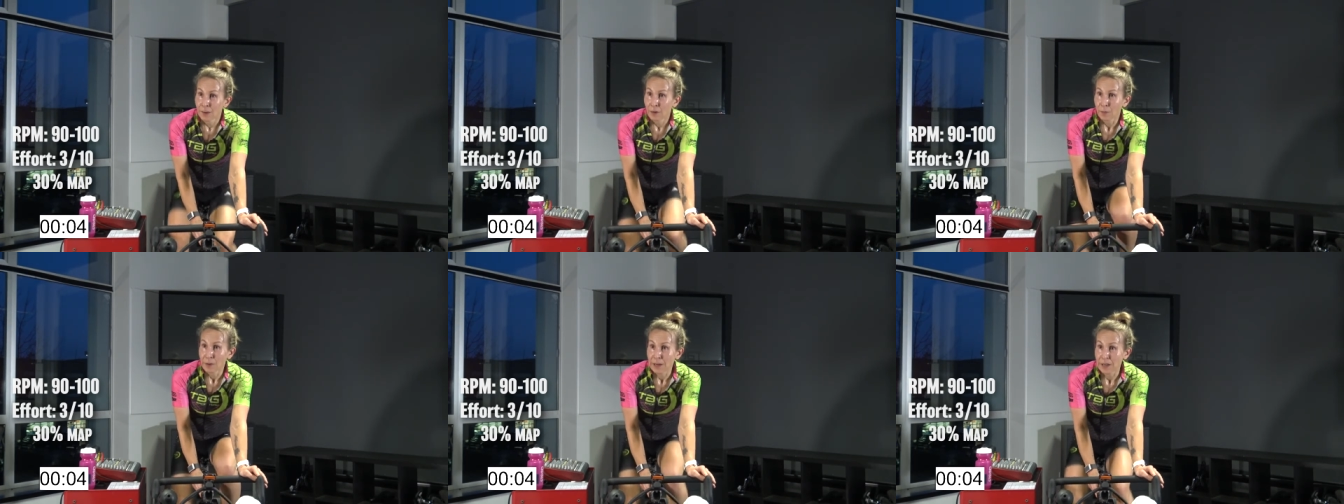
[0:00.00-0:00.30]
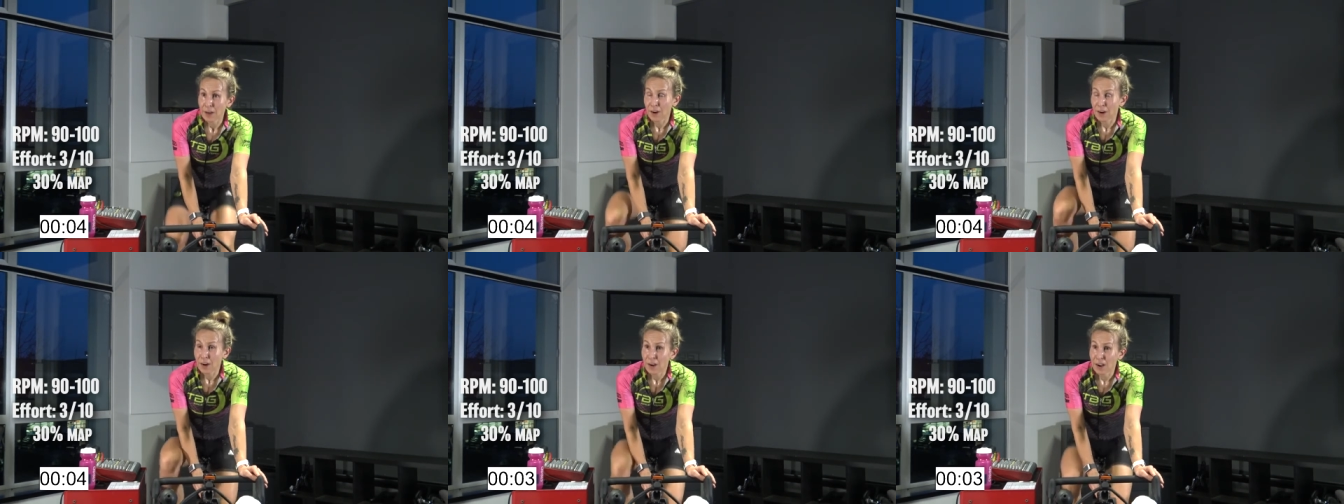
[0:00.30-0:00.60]

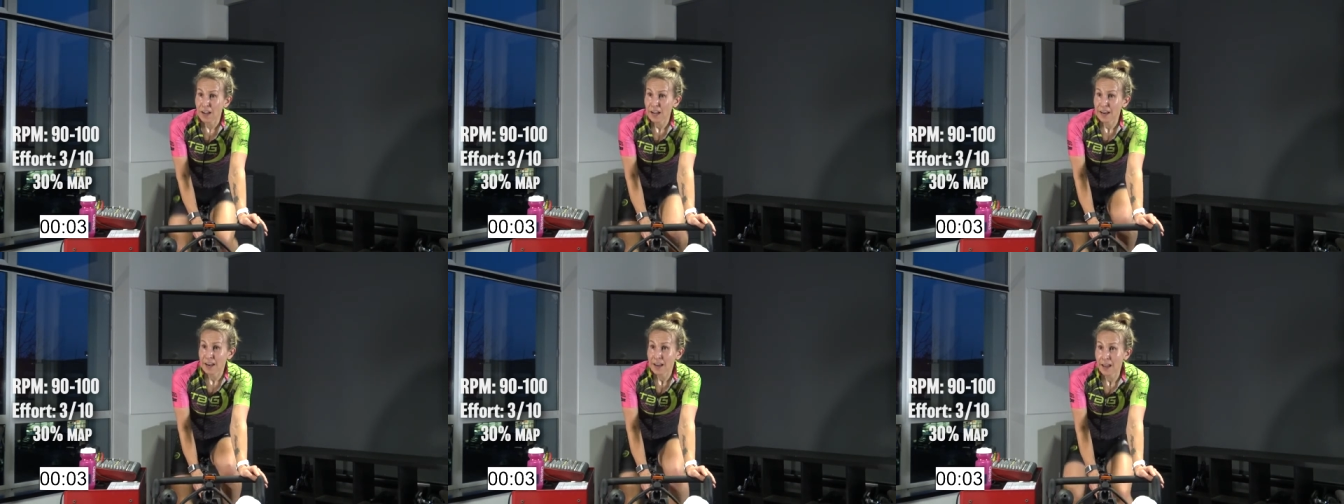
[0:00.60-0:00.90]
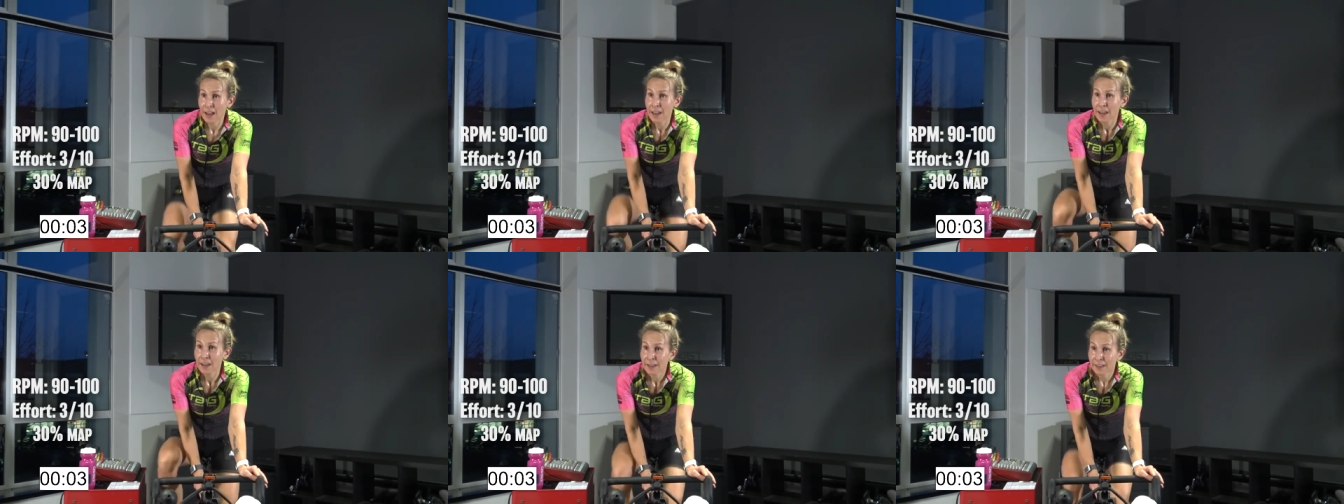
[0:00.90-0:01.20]
We are on
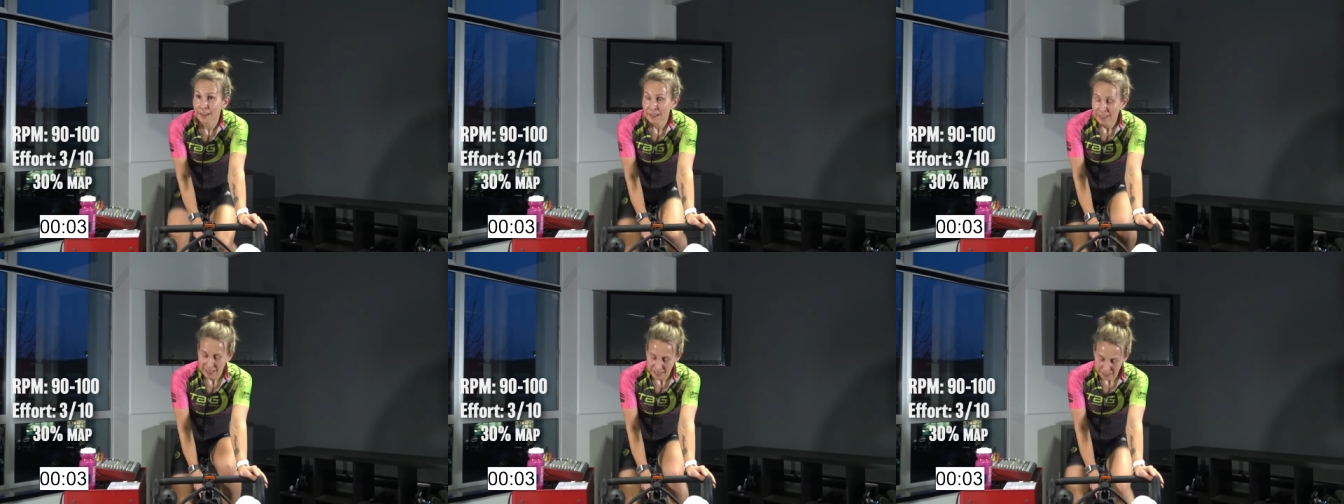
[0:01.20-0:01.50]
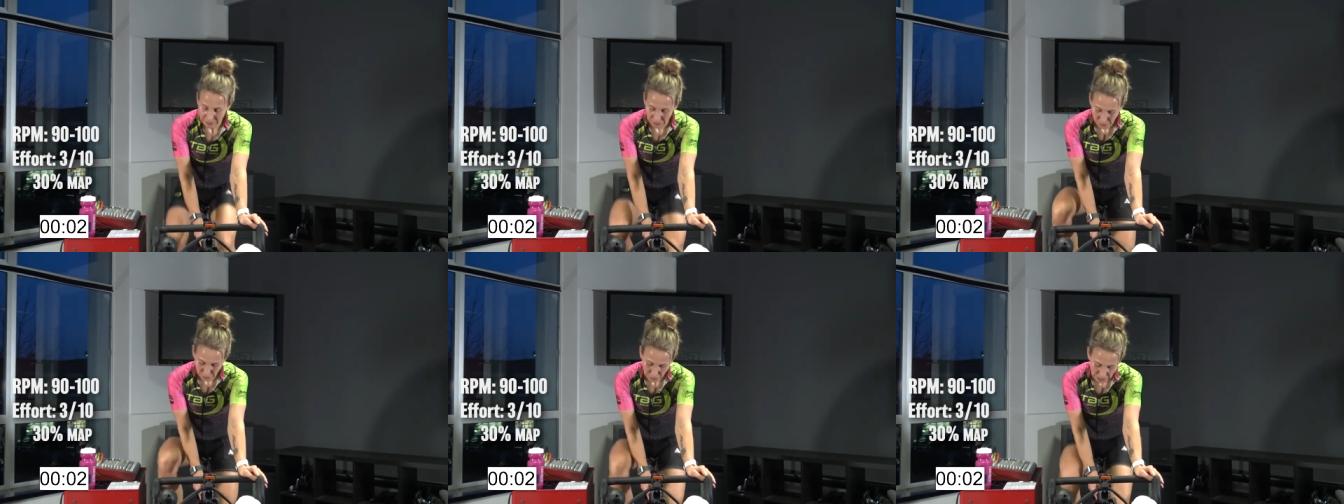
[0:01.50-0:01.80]

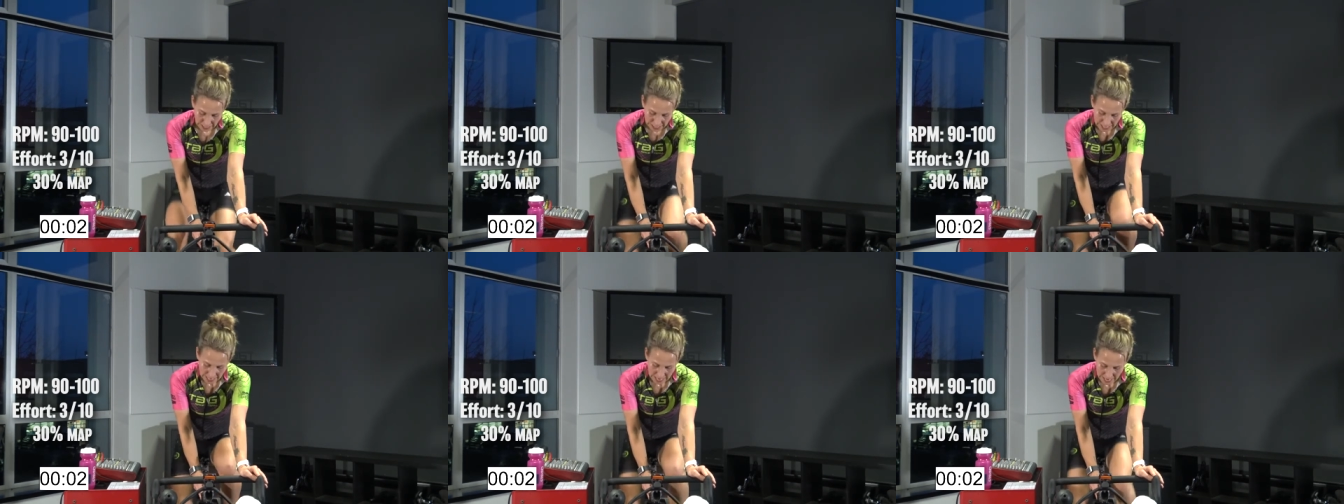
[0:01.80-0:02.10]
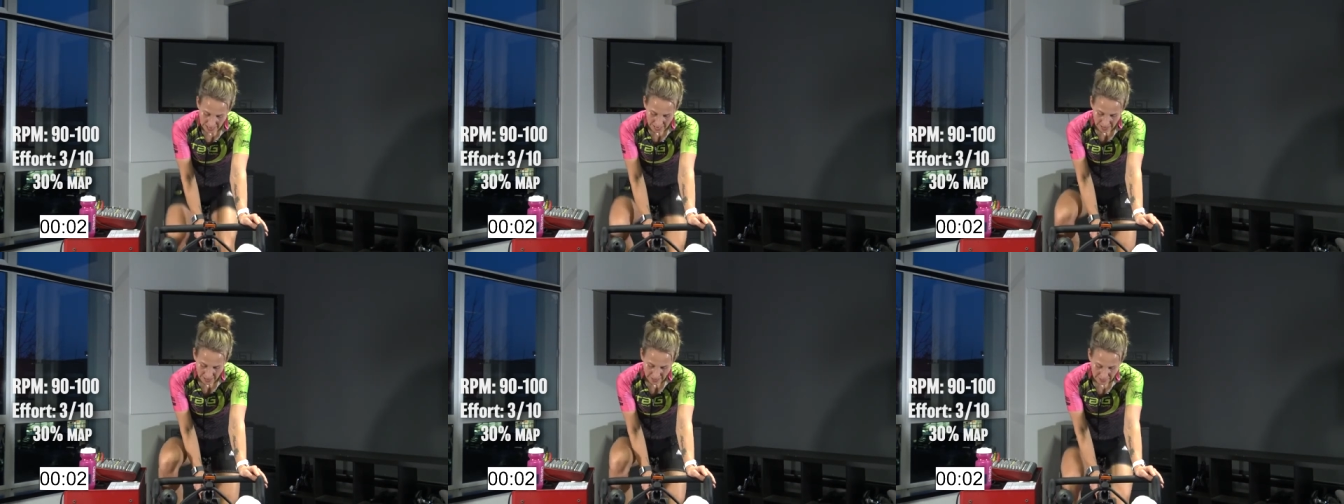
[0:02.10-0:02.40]
in 3,
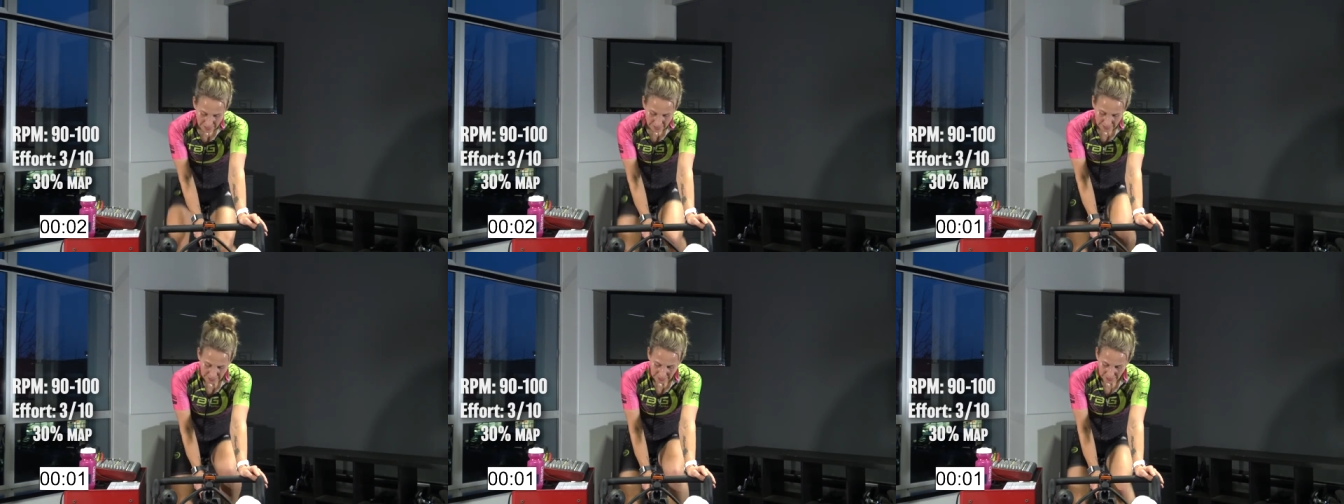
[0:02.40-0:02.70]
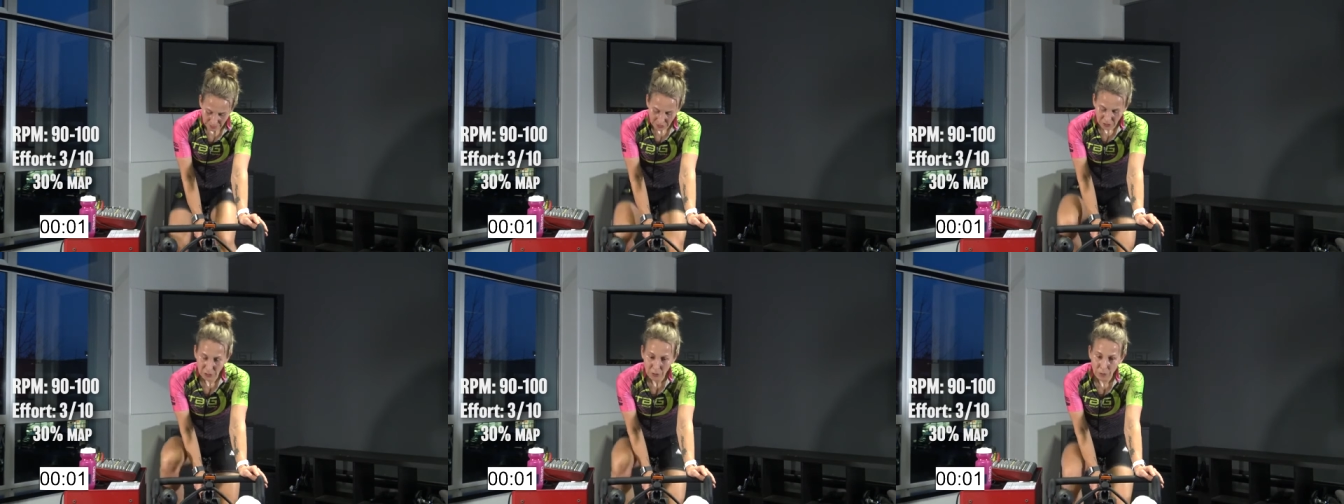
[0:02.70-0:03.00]

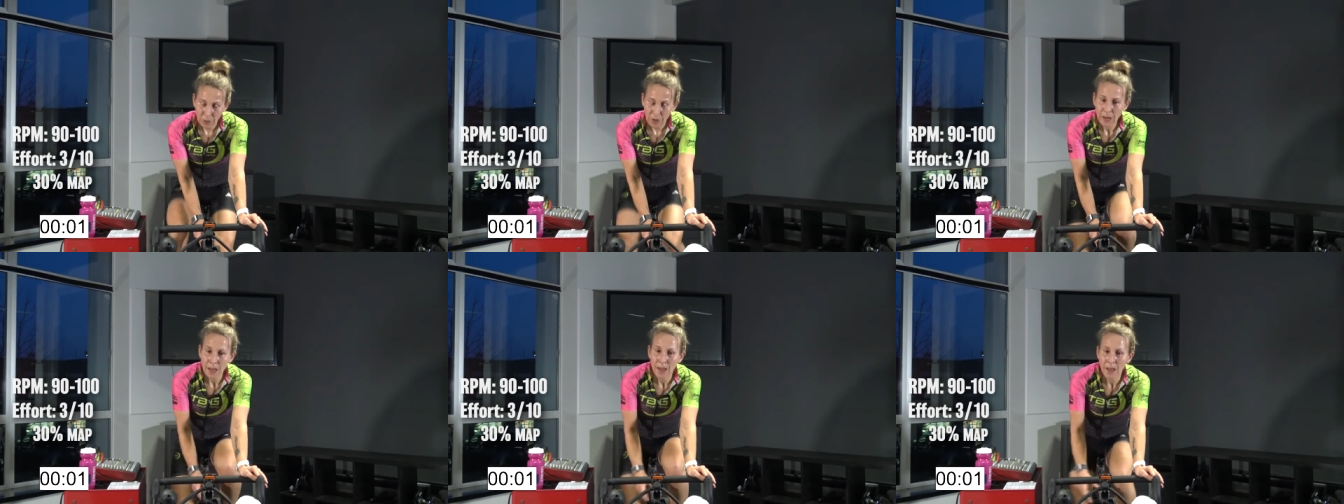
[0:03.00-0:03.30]
2,